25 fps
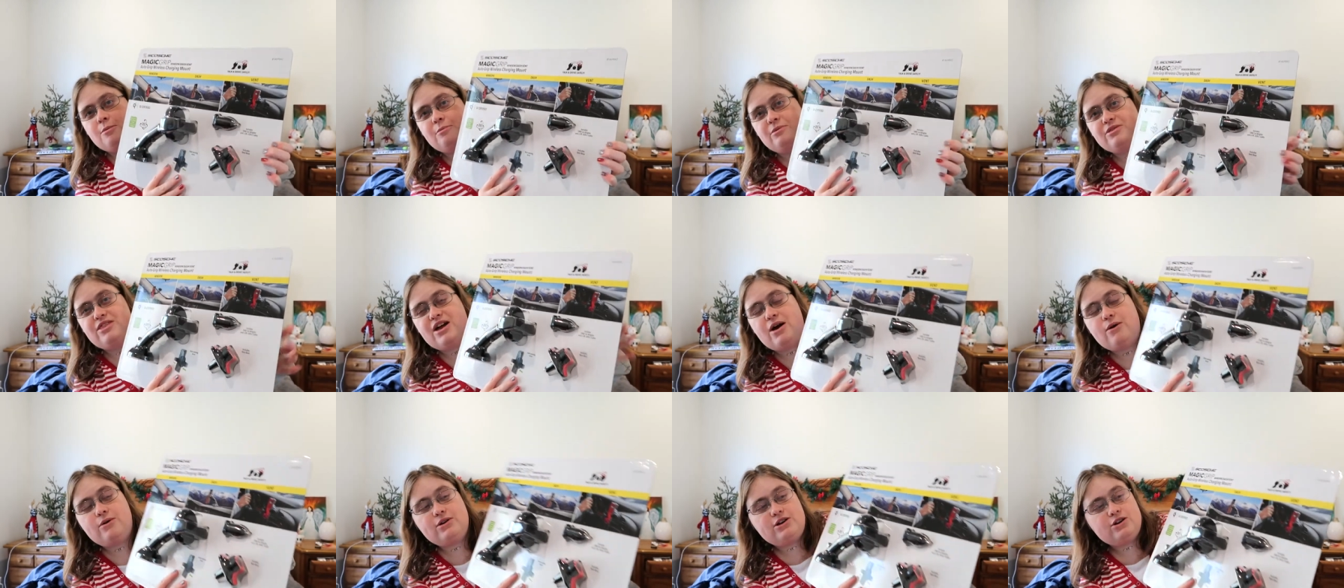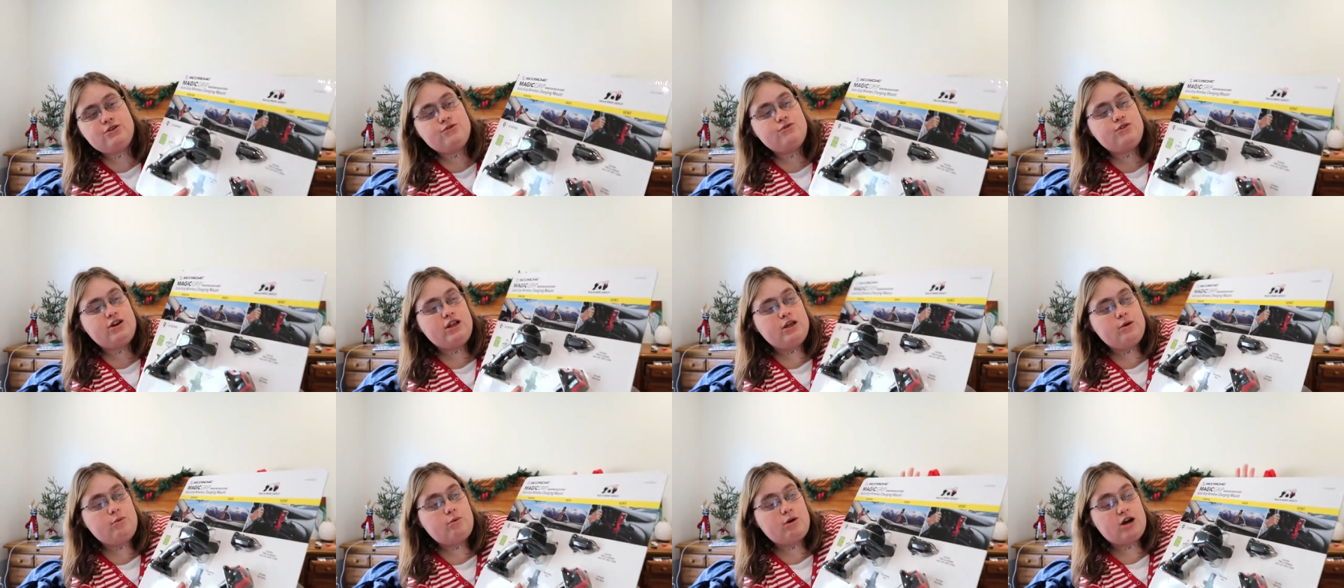but that one didn't
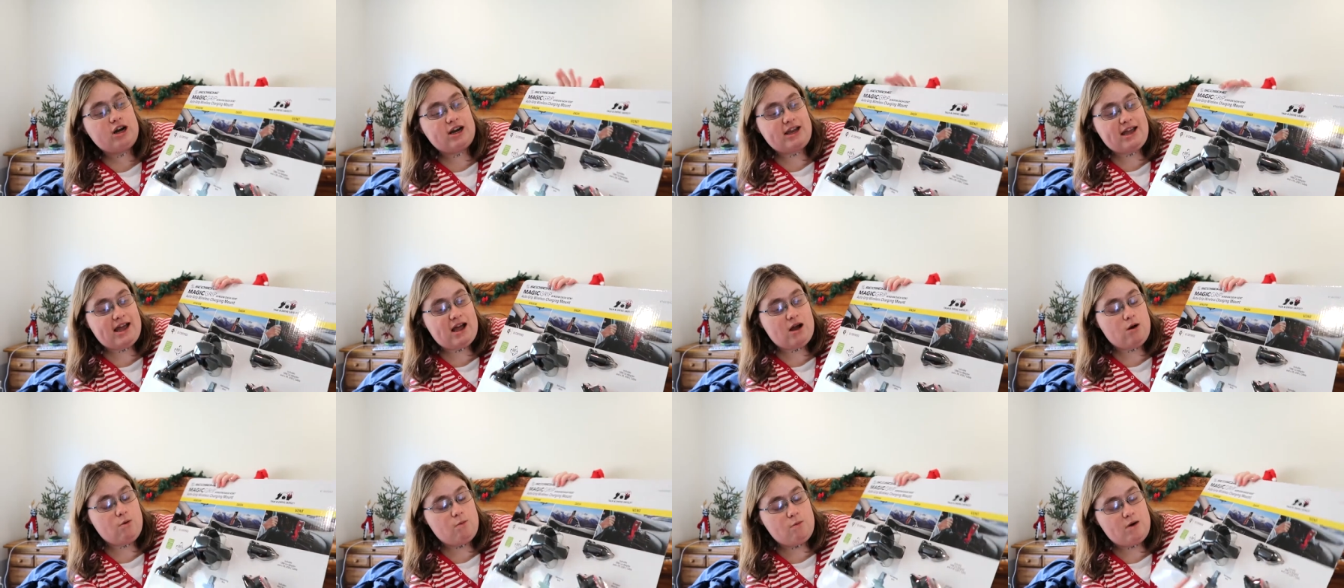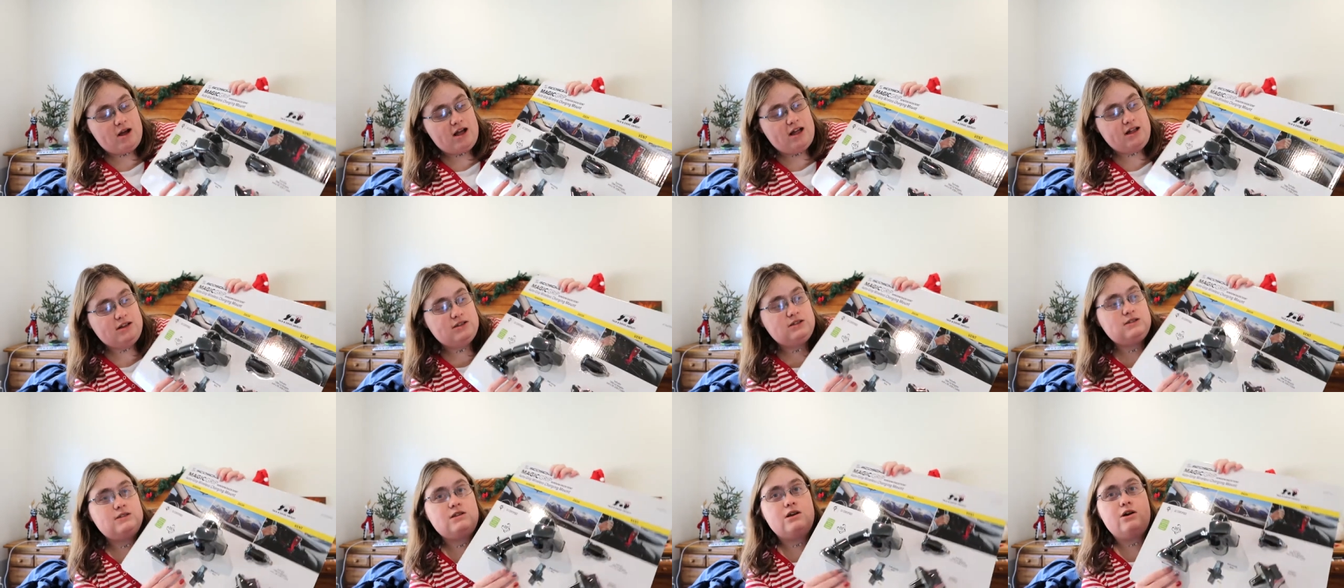really work out
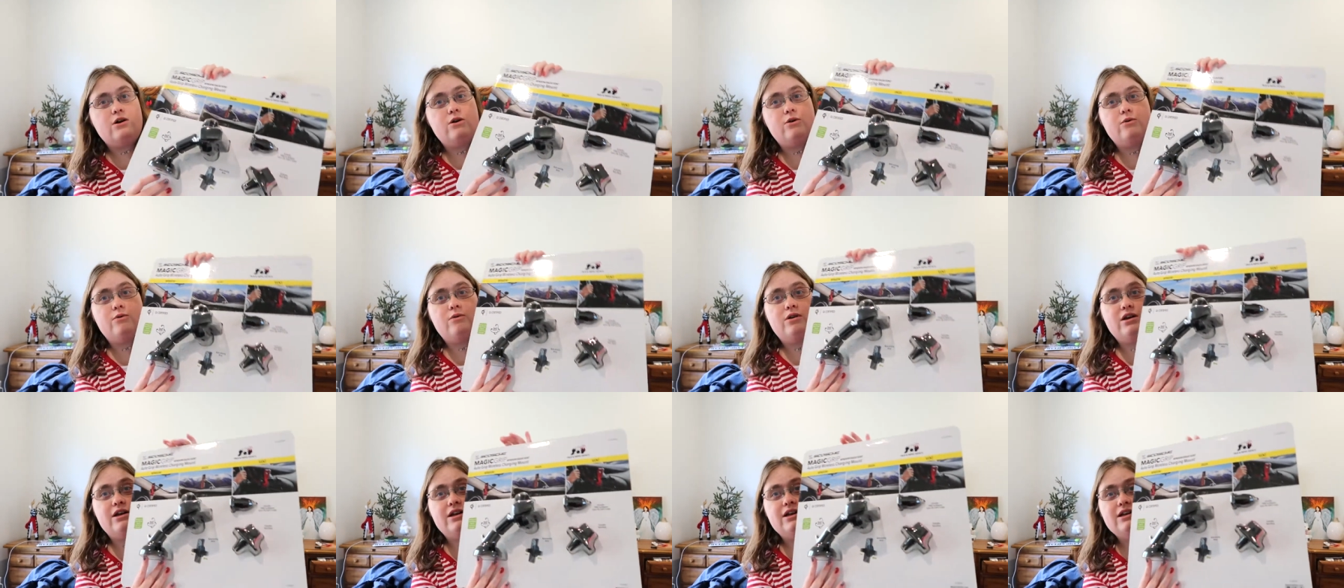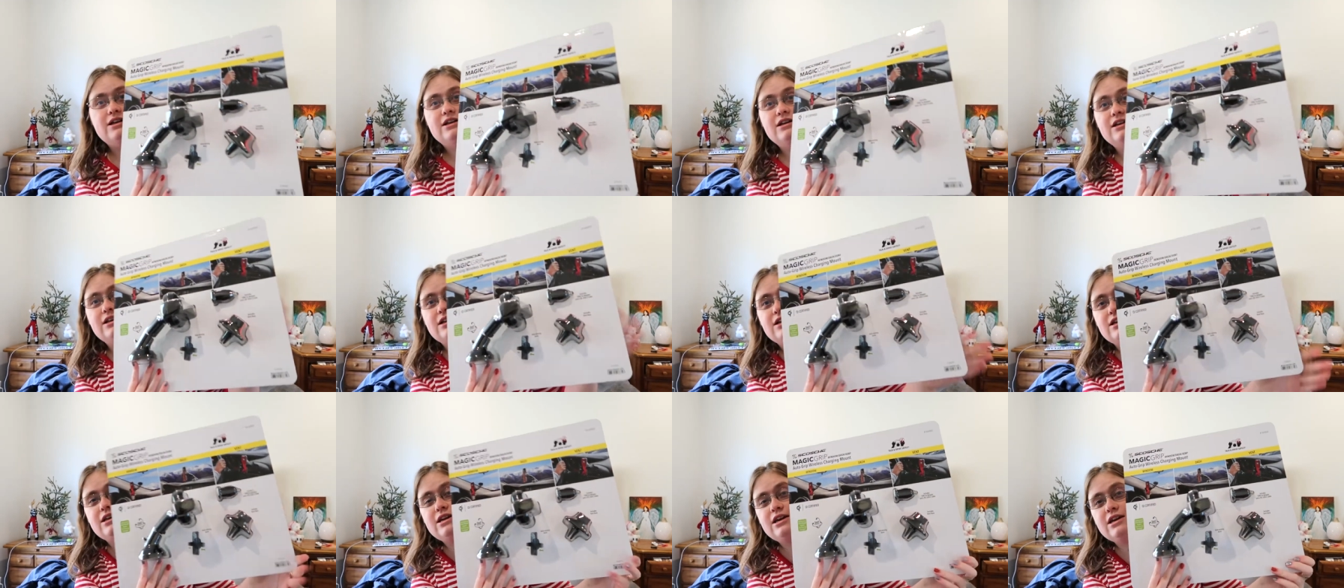well, so
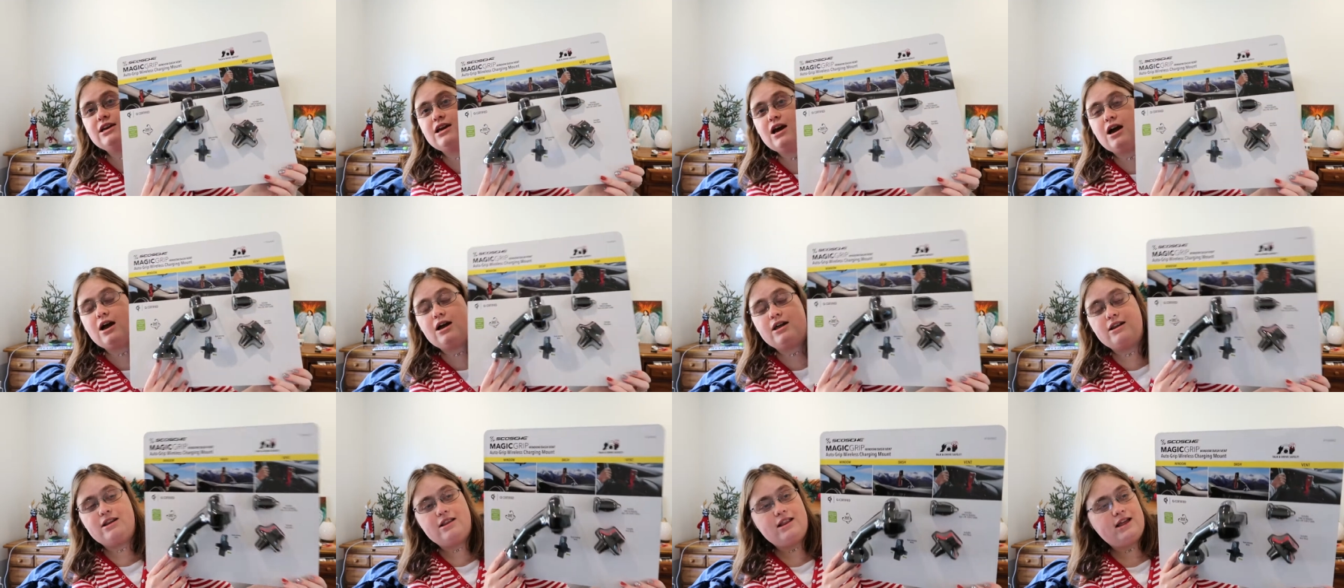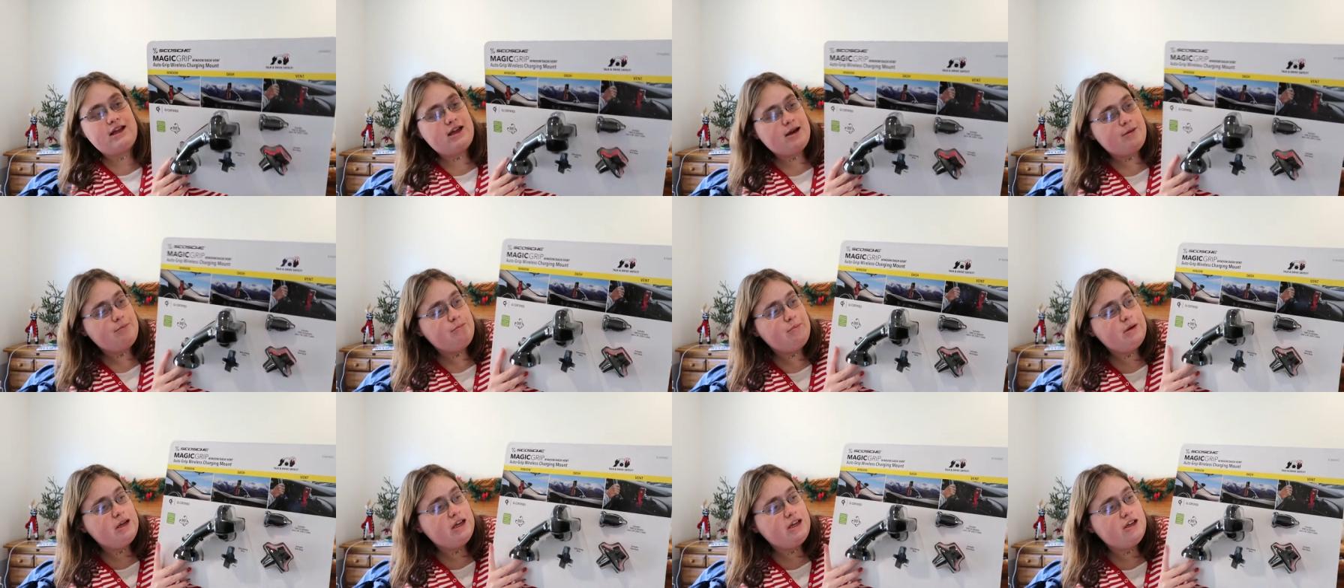he got like
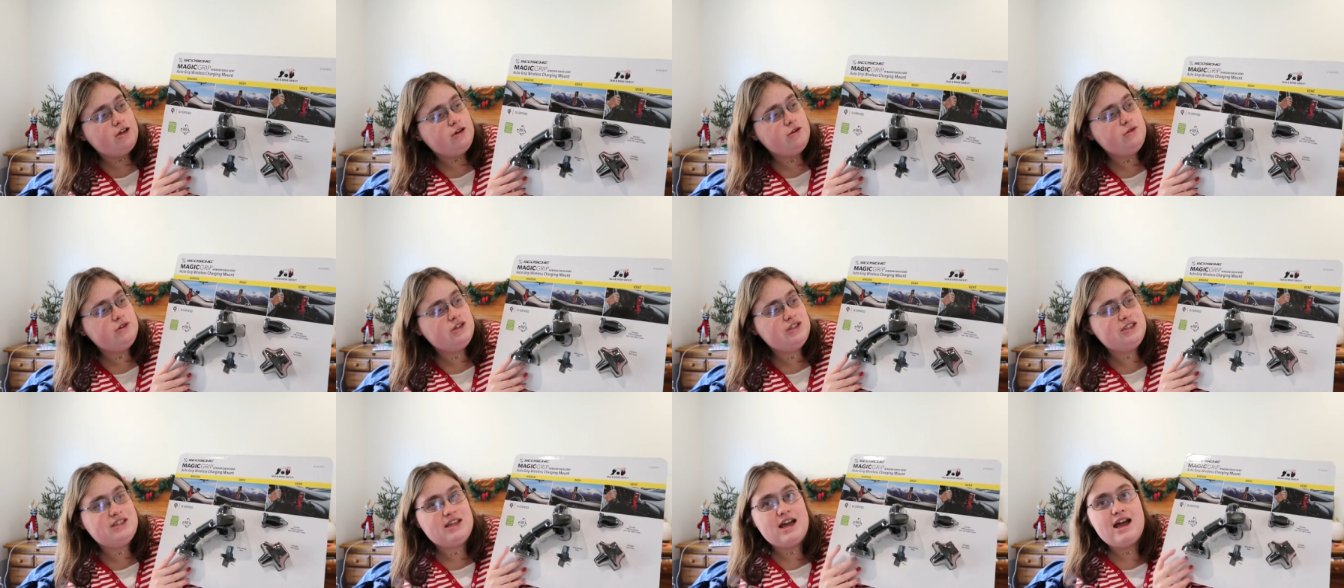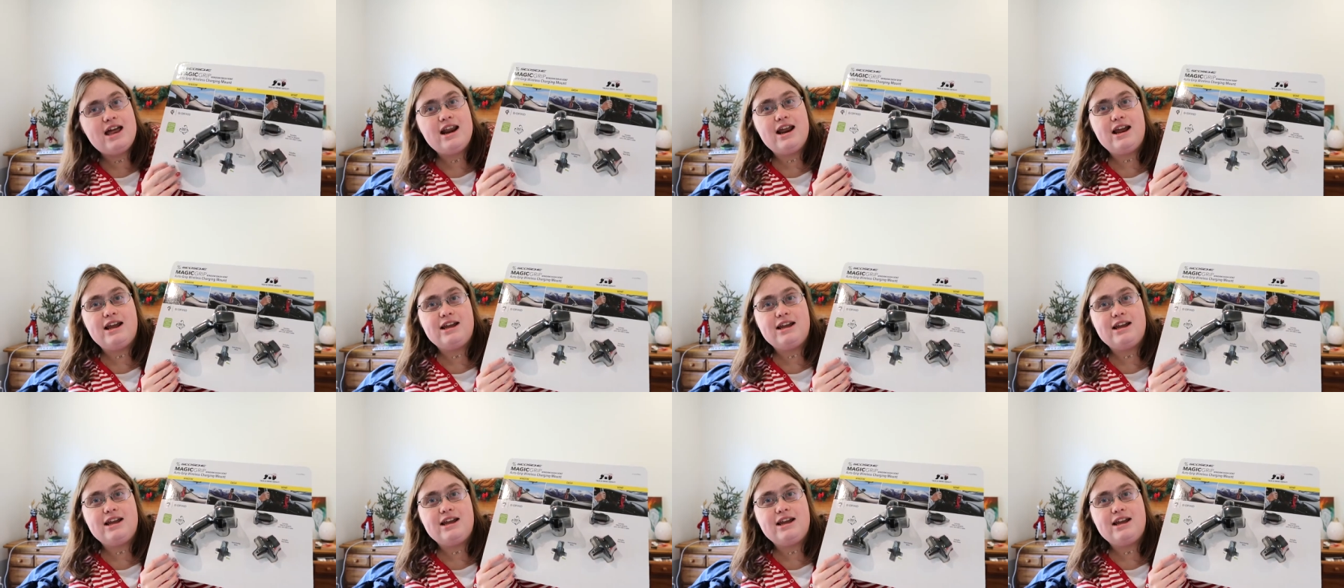a big huge set.